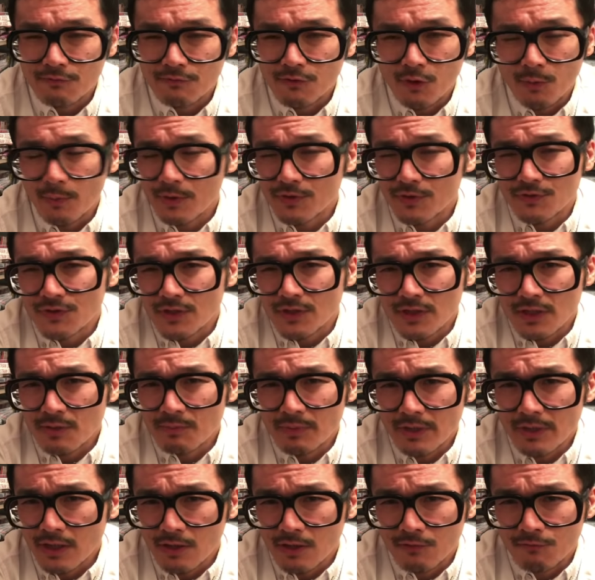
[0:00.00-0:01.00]
film and suddenly
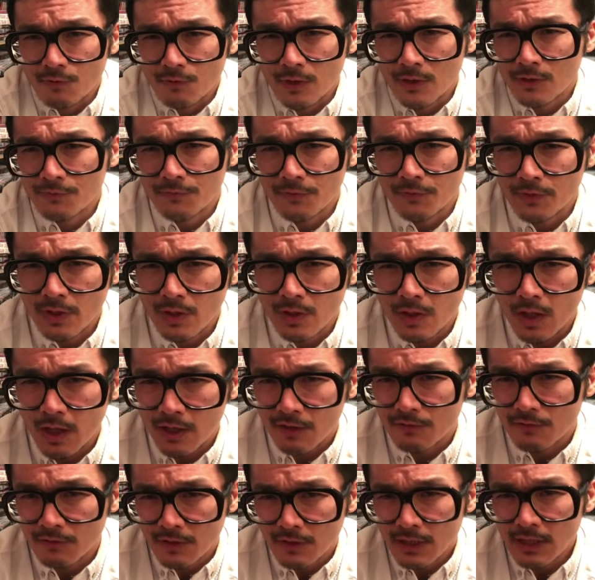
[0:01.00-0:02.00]
be confronted with a
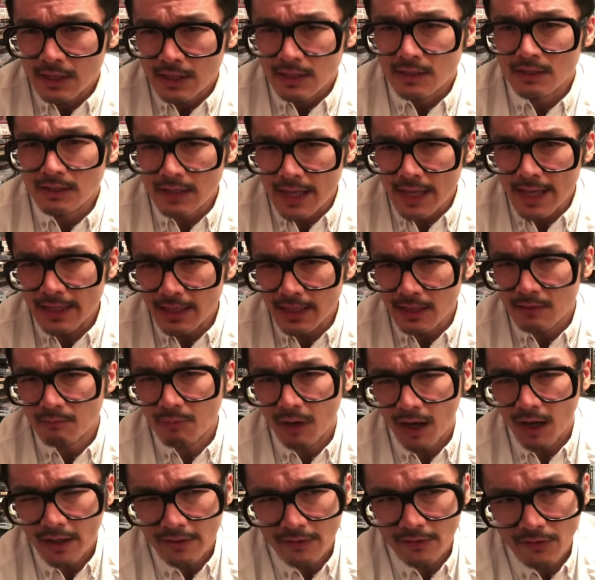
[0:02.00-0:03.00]
lot of naked
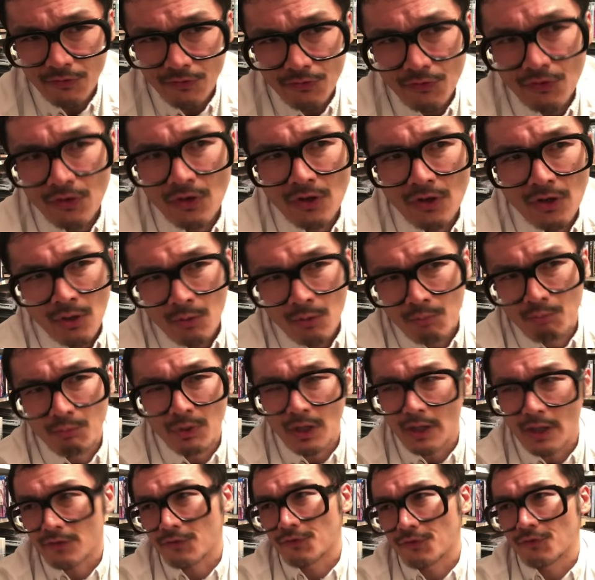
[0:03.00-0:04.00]
bodies.
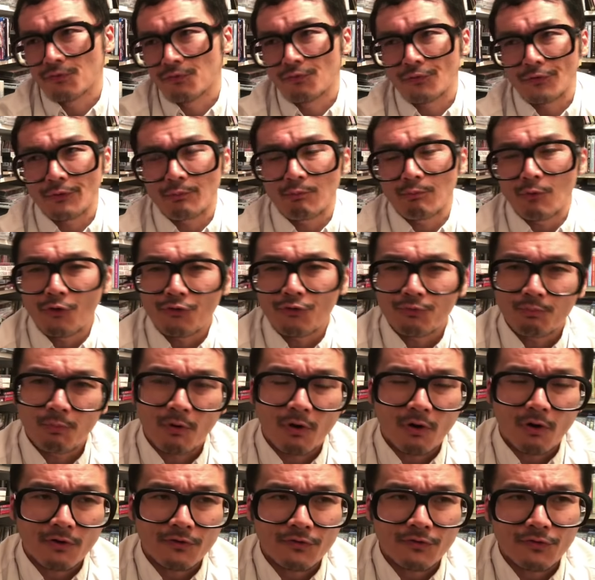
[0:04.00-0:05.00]
But for the most
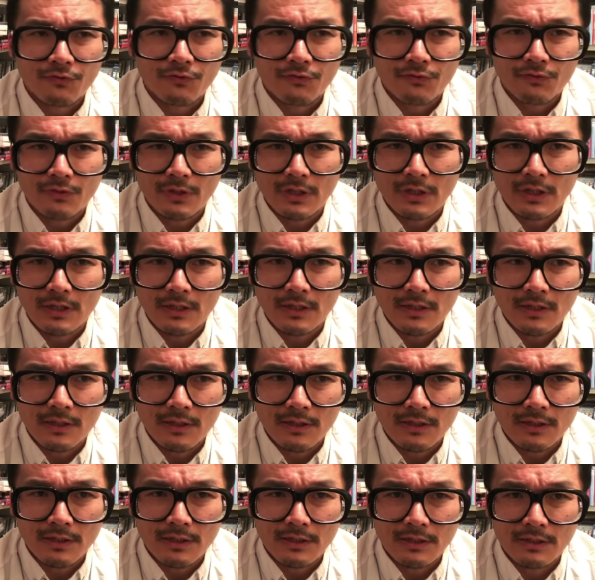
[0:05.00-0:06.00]
part,
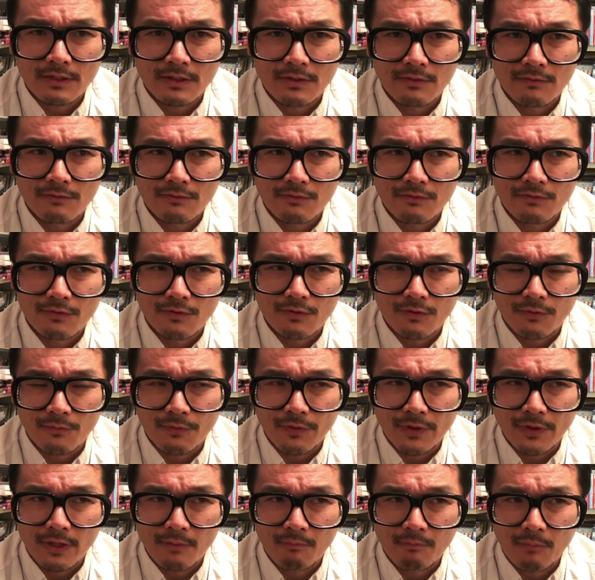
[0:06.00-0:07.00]
uh, it, you know,
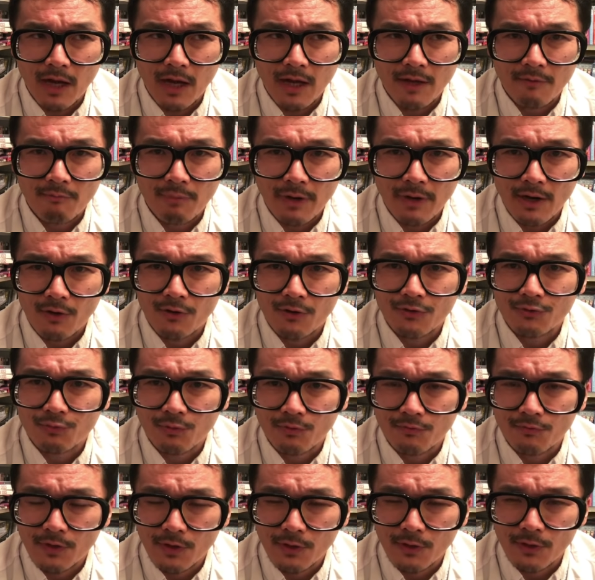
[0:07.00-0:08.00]
the, my parents
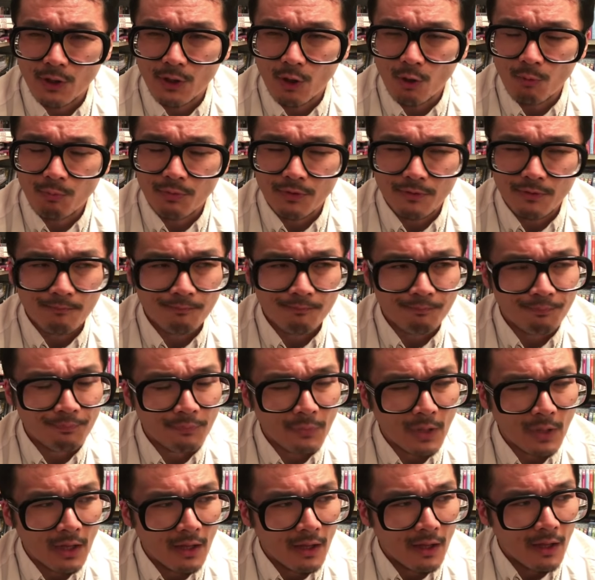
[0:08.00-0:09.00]
were very open,
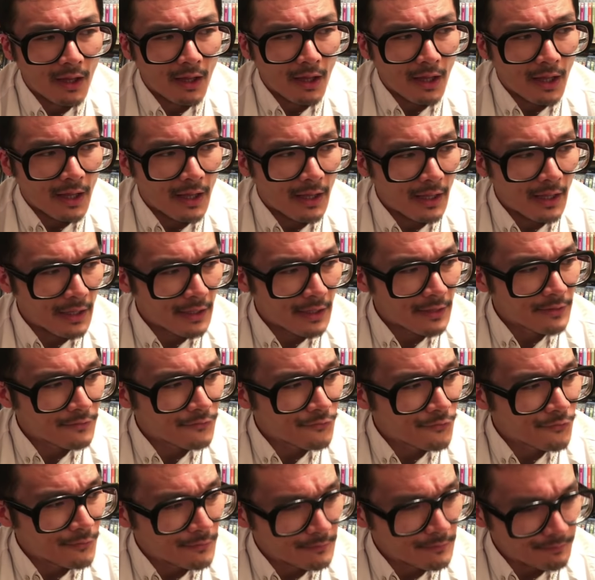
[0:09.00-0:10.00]

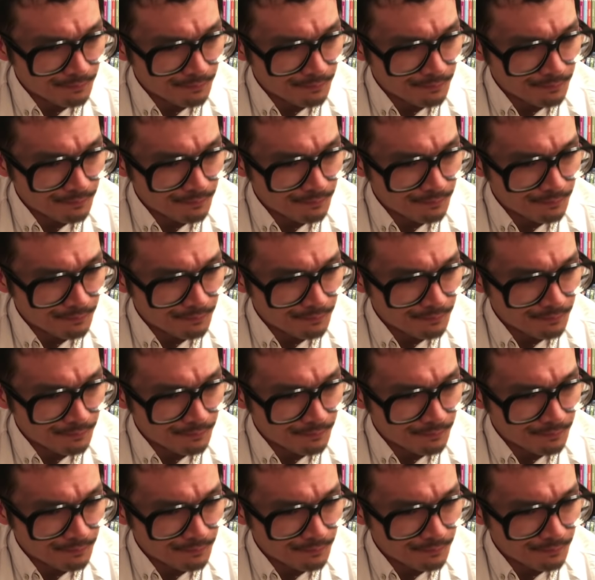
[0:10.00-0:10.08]
and